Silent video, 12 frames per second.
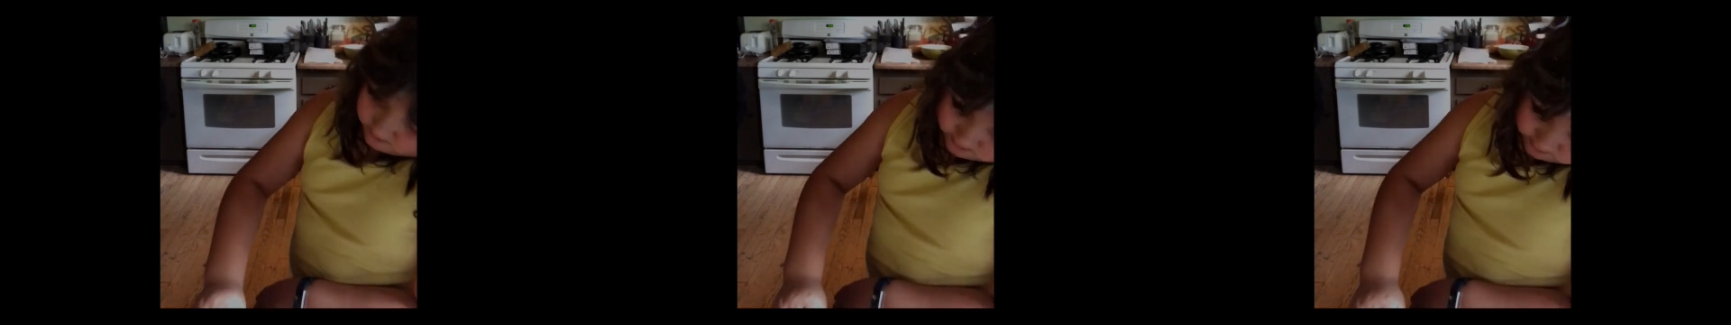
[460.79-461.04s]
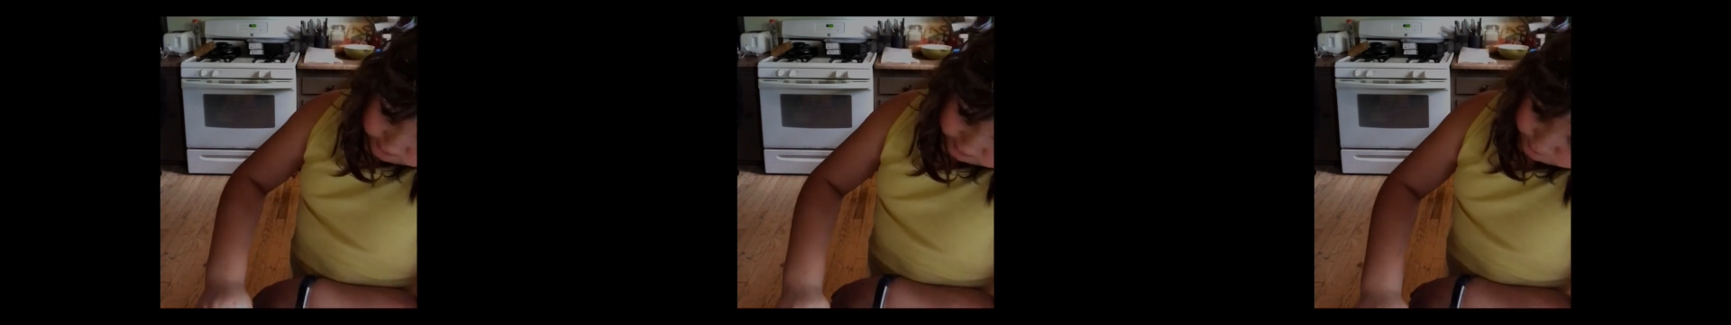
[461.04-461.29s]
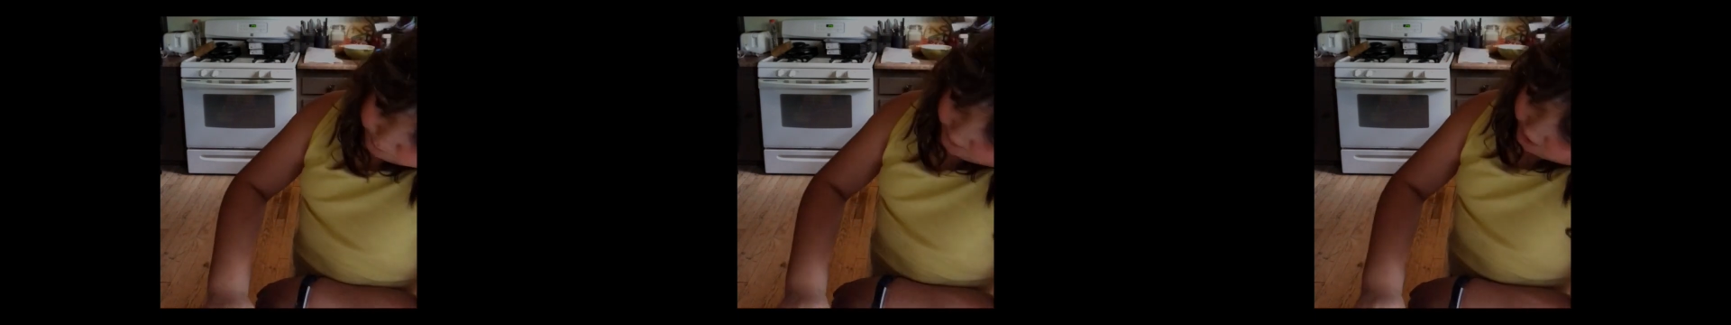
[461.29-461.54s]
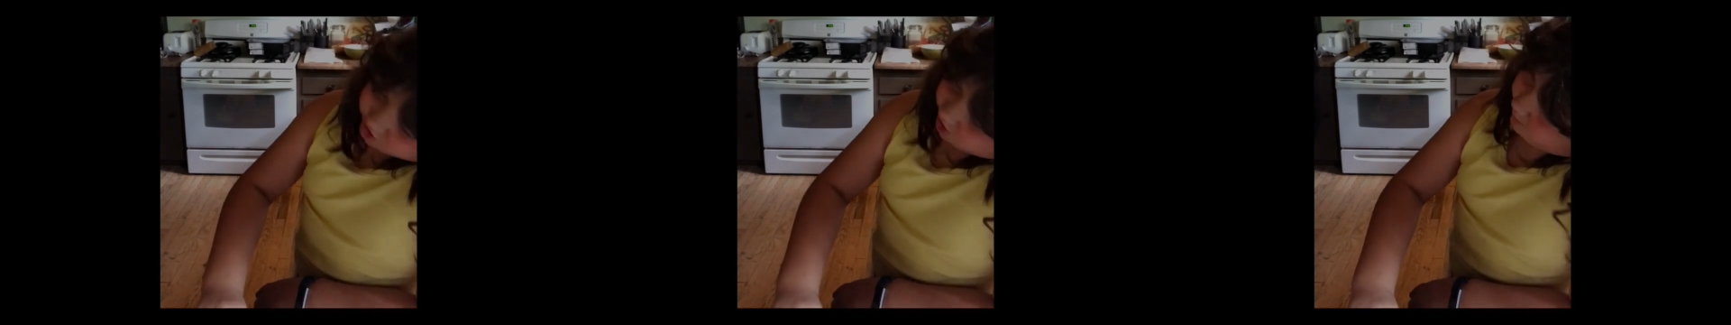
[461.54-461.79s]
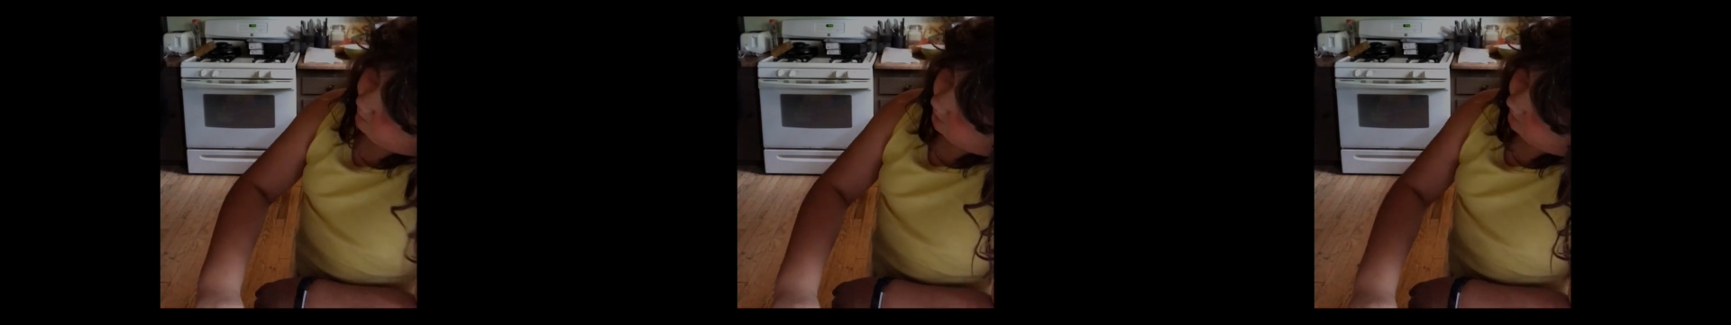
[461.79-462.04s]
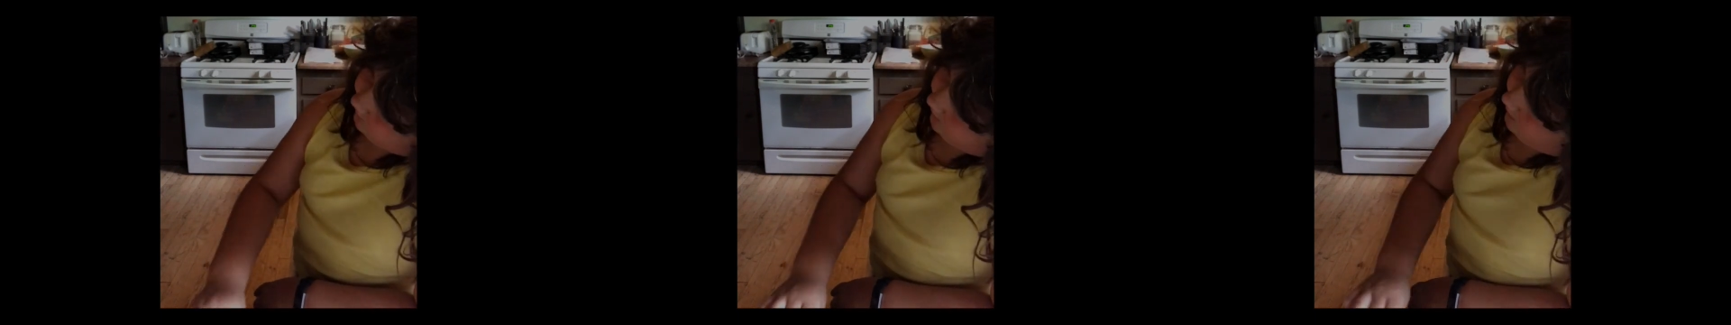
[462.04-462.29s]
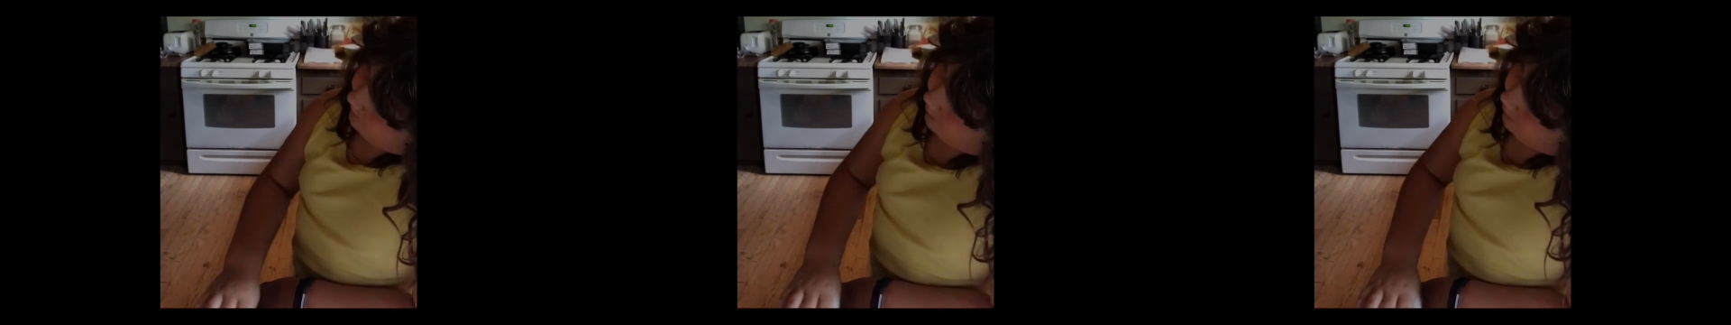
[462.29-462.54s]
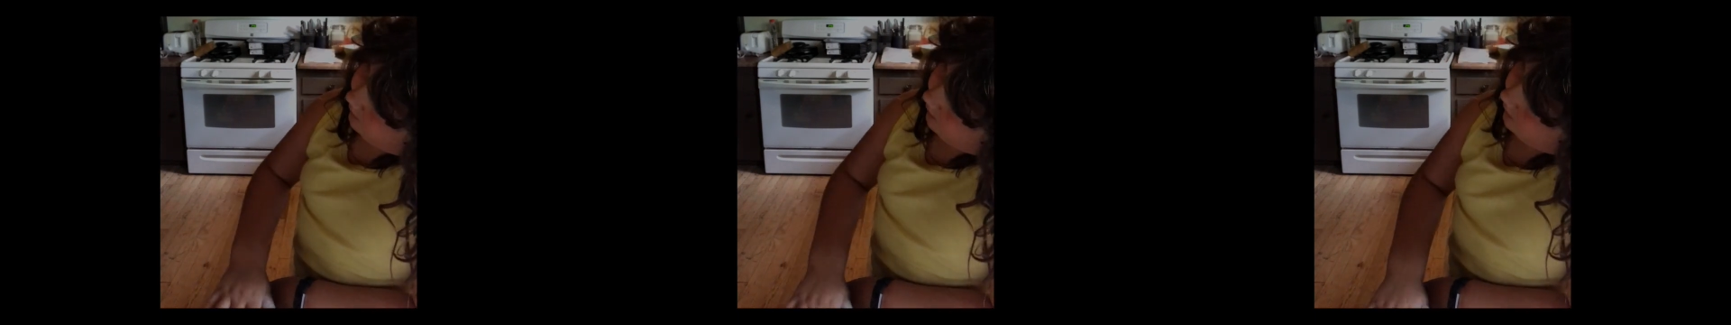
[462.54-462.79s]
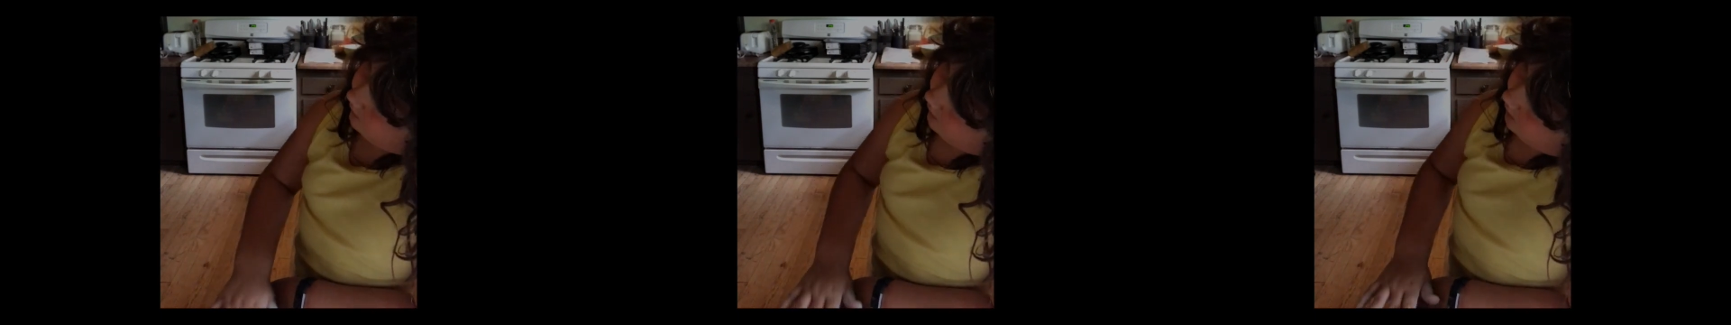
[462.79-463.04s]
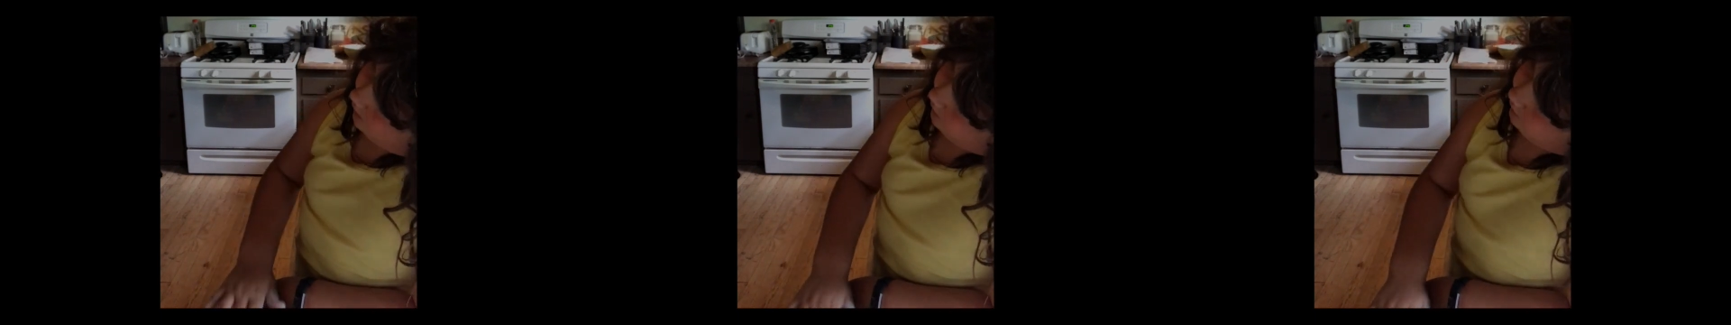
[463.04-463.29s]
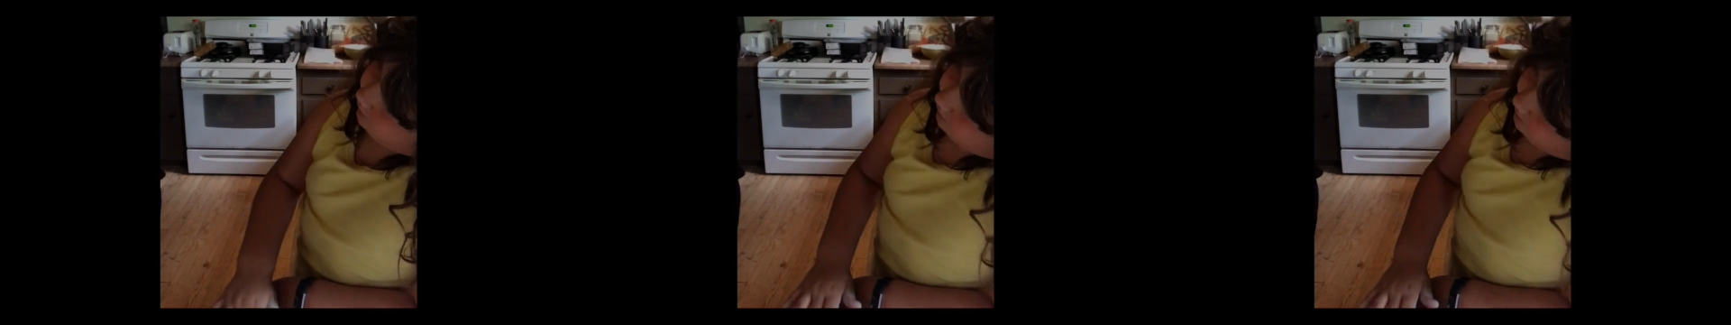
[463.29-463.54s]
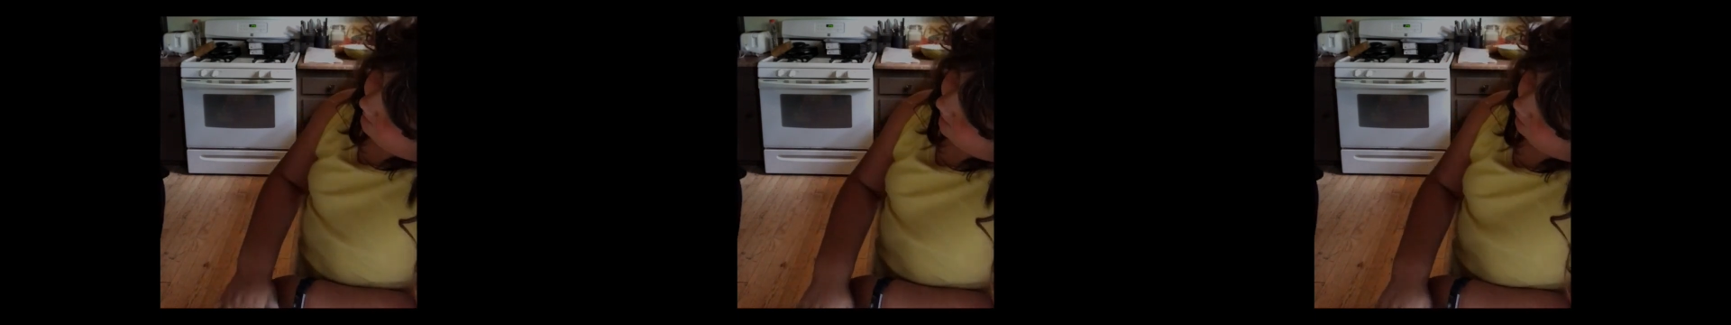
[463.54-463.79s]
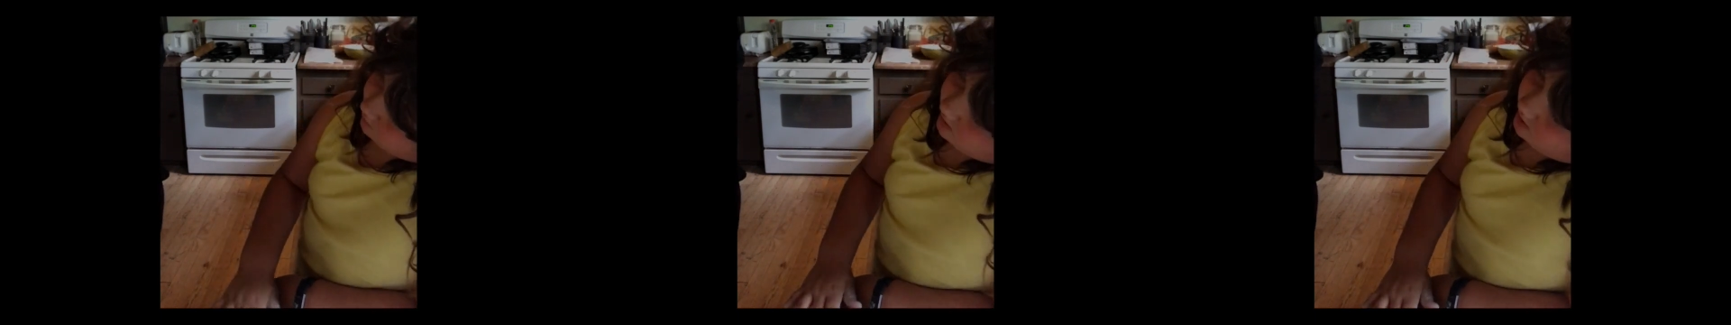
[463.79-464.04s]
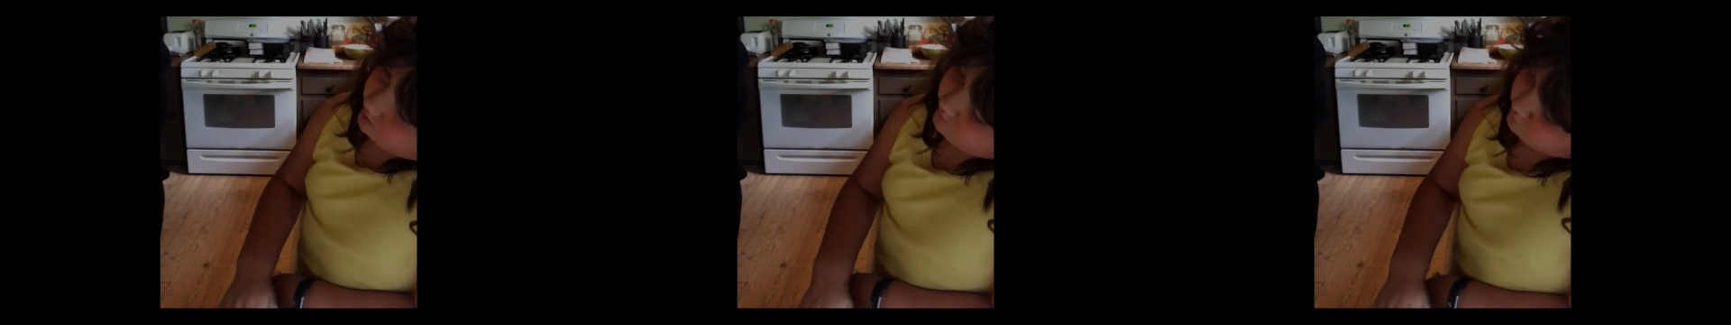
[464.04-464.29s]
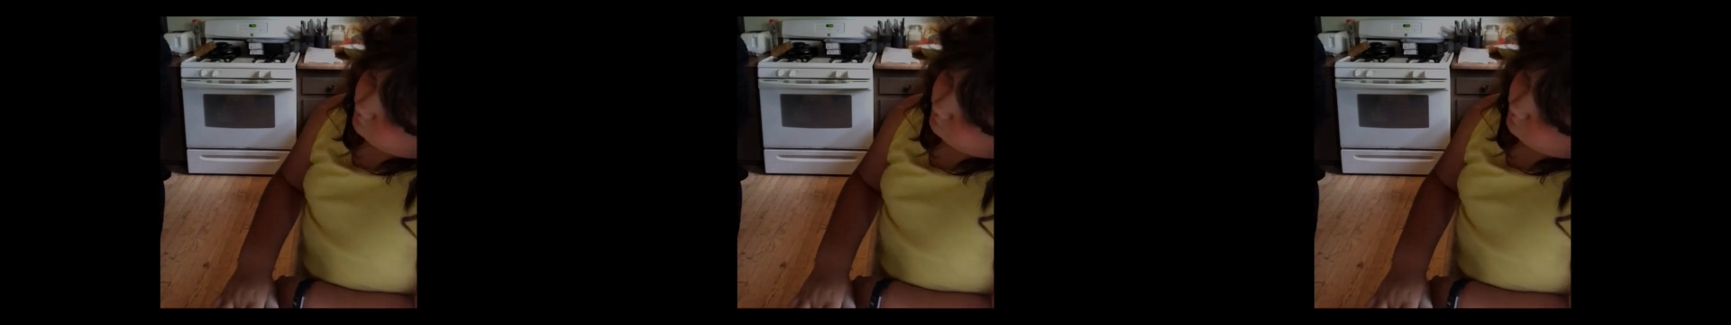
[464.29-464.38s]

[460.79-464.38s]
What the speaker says: (no speaker visible)